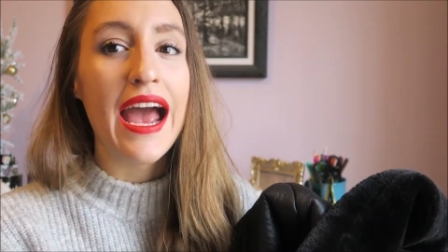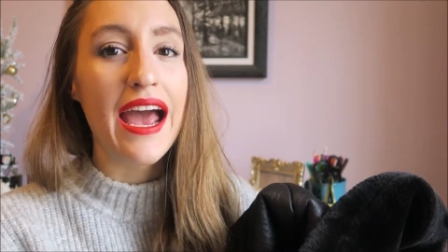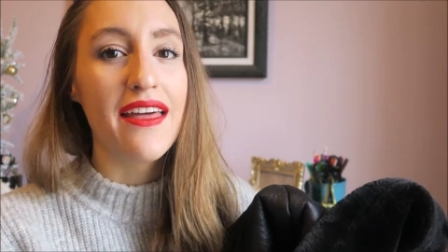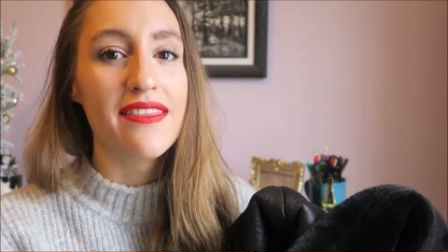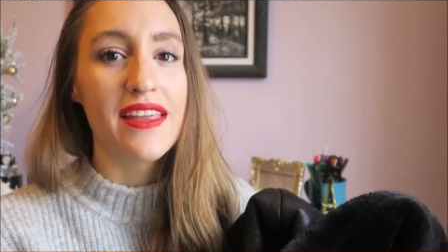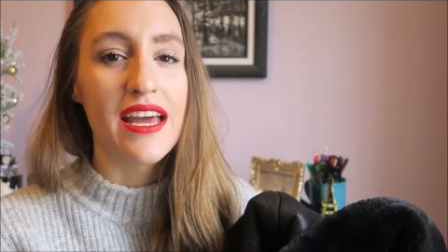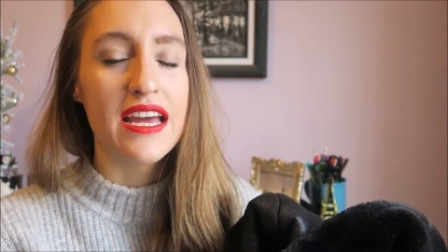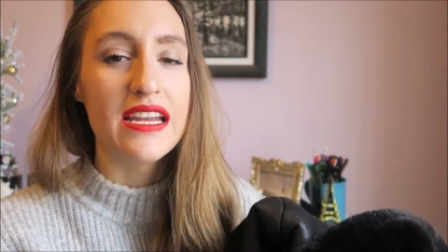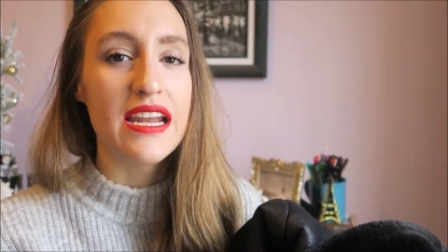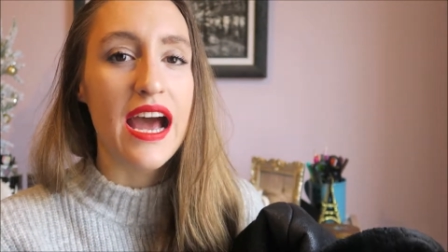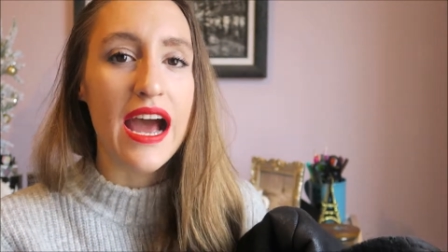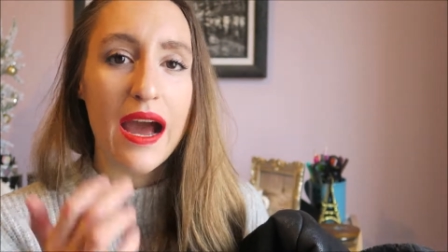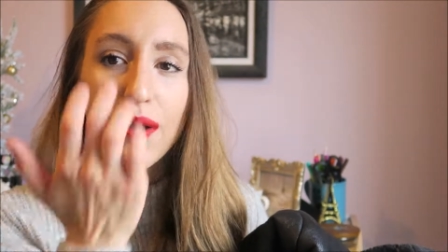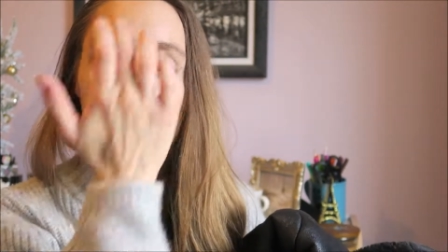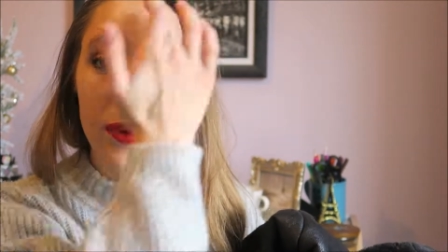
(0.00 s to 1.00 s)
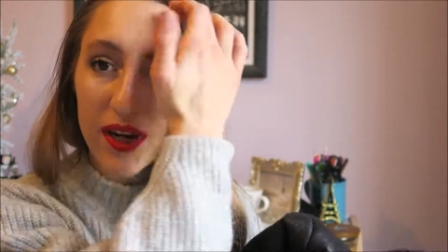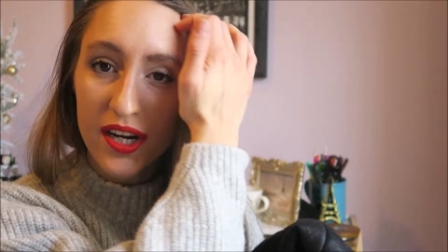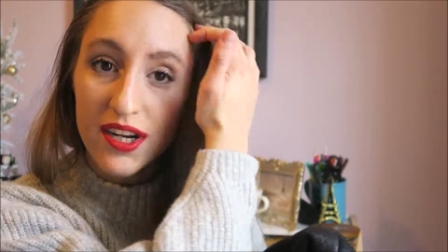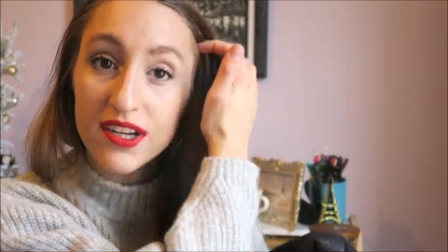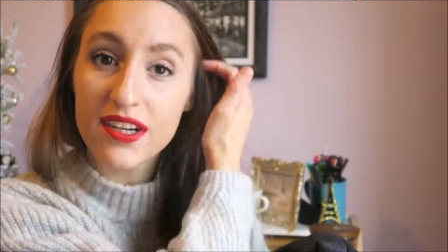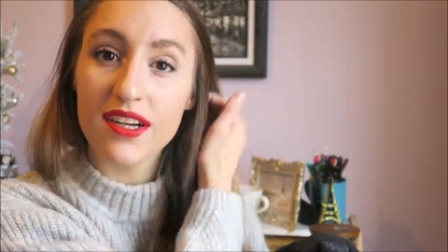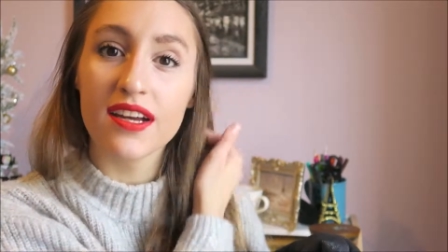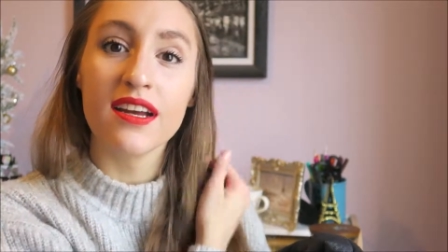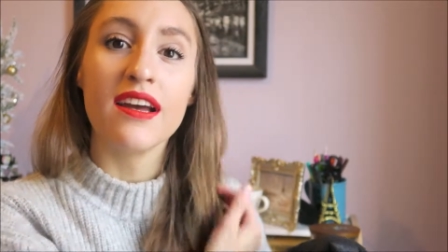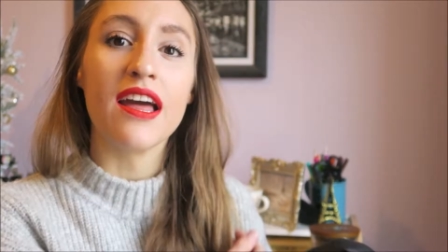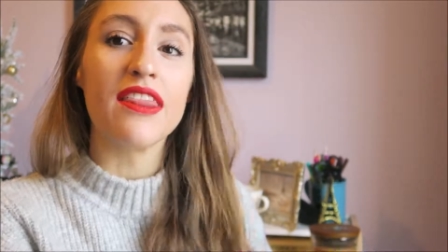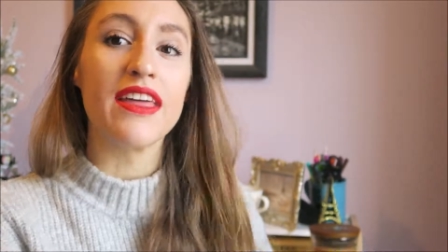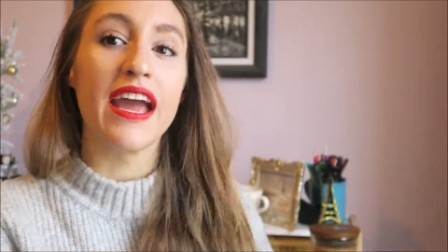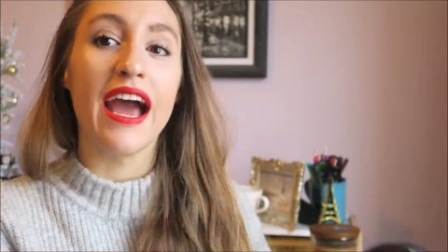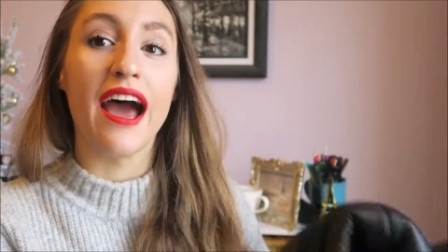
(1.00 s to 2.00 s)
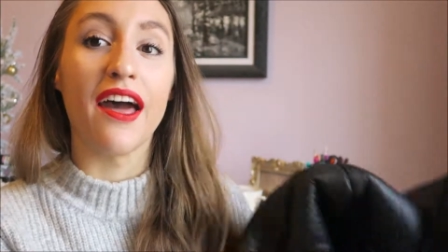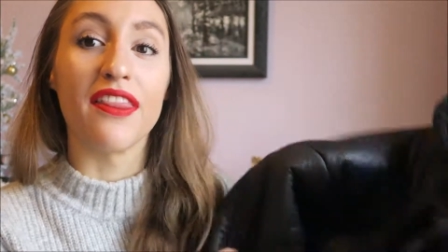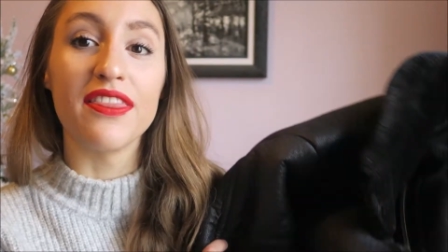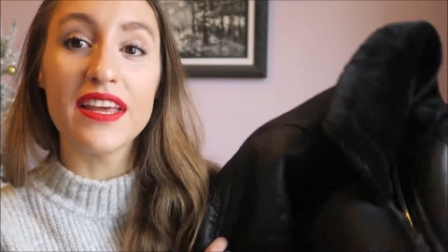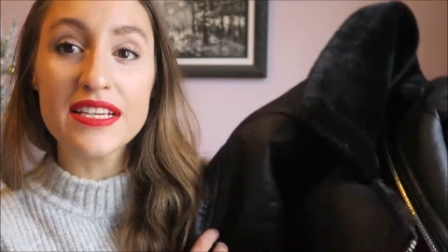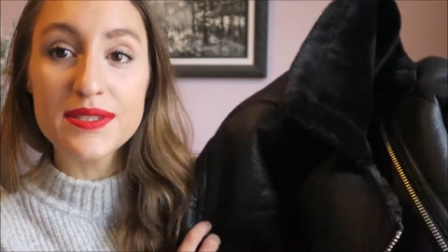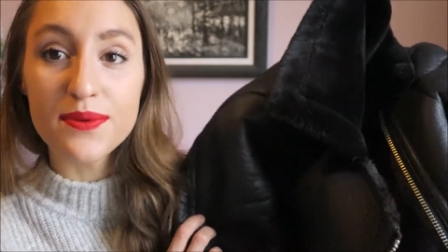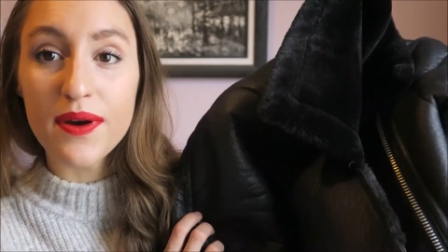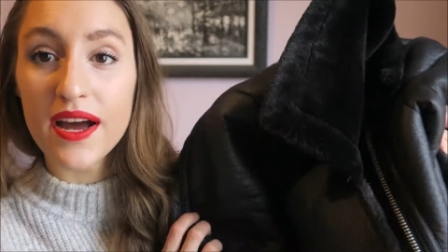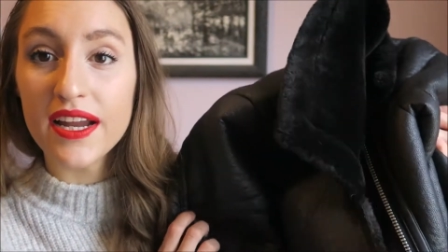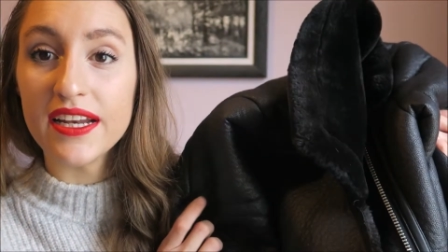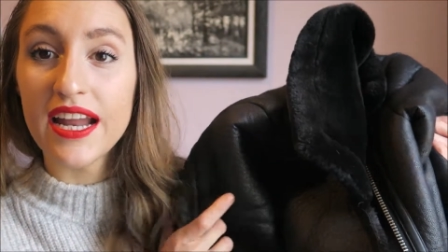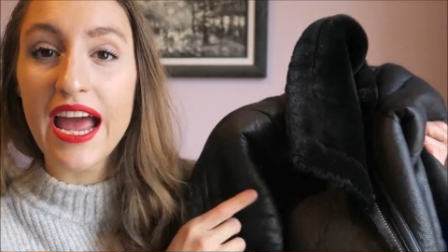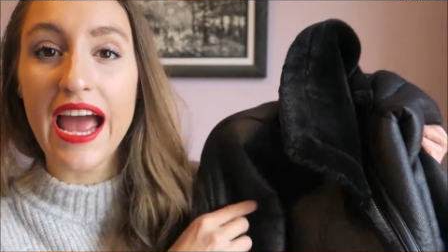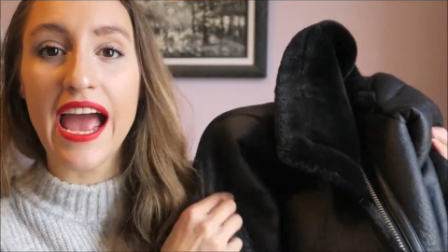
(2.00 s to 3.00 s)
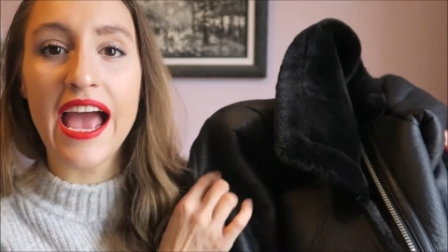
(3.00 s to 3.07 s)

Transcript: And then at work they had this one,